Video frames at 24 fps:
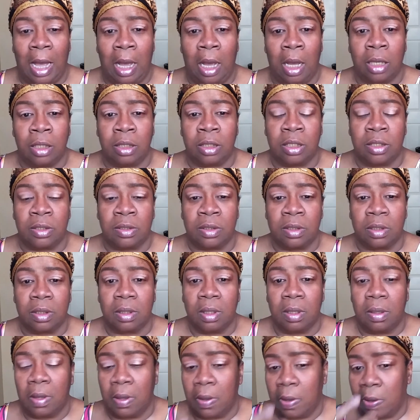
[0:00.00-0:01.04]
I
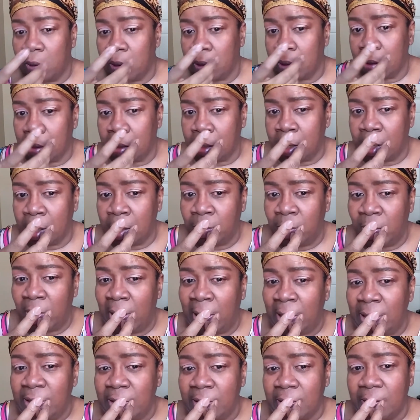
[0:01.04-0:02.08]
just can
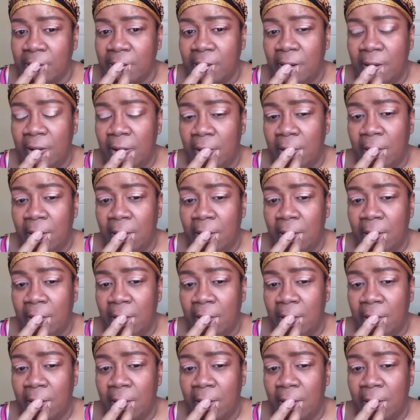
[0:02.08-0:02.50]
imagine,